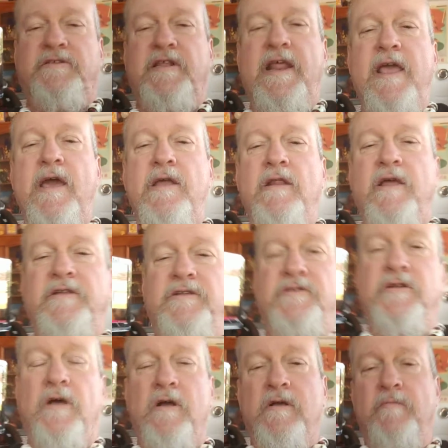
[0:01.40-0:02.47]
Today I'd like to
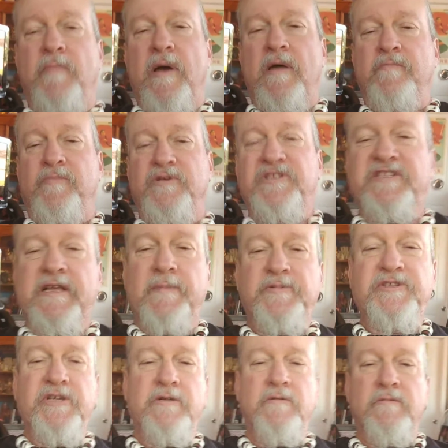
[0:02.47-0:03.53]
talk about
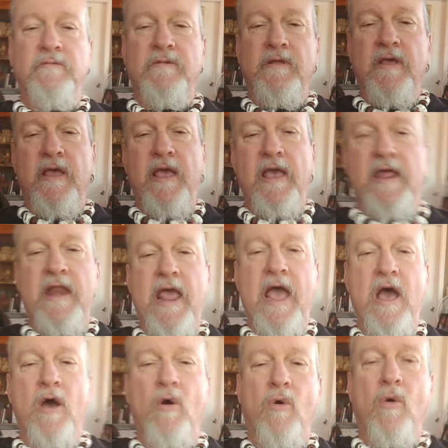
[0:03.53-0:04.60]
perception and
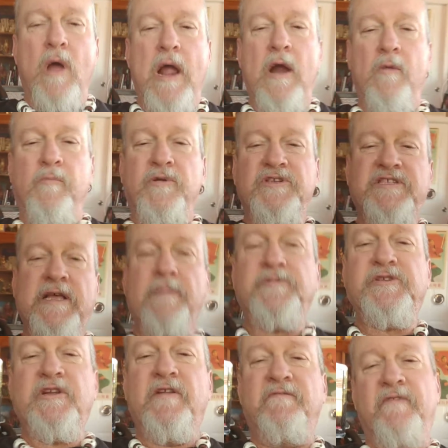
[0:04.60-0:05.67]
how our
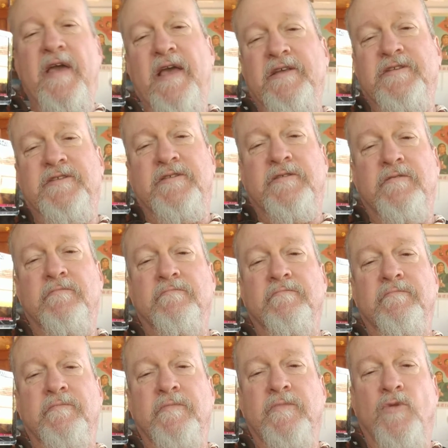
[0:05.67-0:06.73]
perception affects
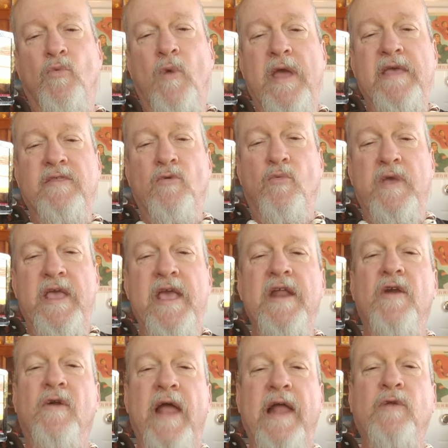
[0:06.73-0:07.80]
the way that we
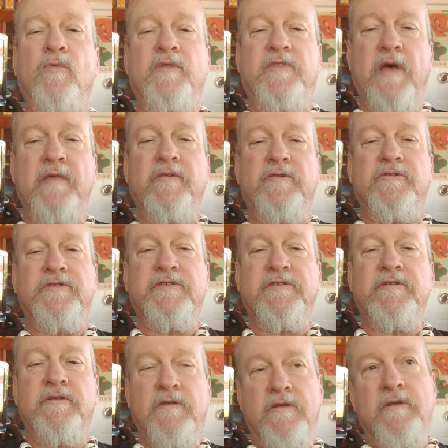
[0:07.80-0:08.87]
interact with
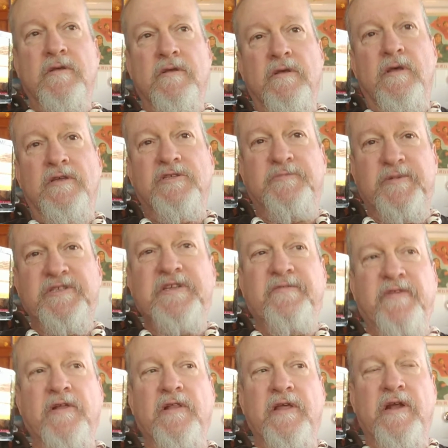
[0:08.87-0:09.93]
others,
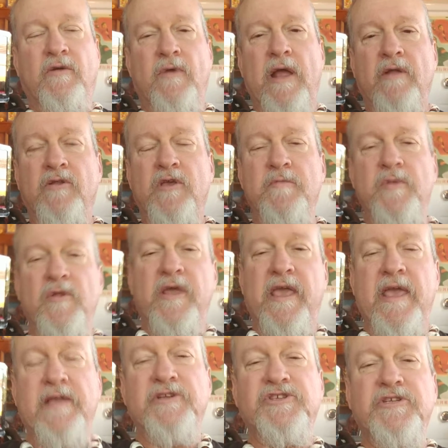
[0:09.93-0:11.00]
specifically around
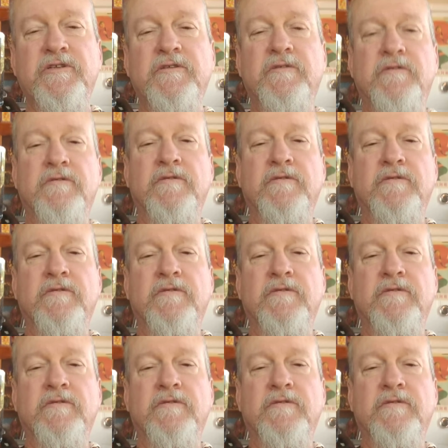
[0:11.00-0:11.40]
communication.